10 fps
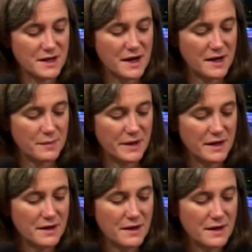
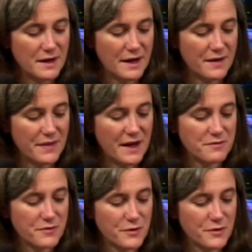economy, and that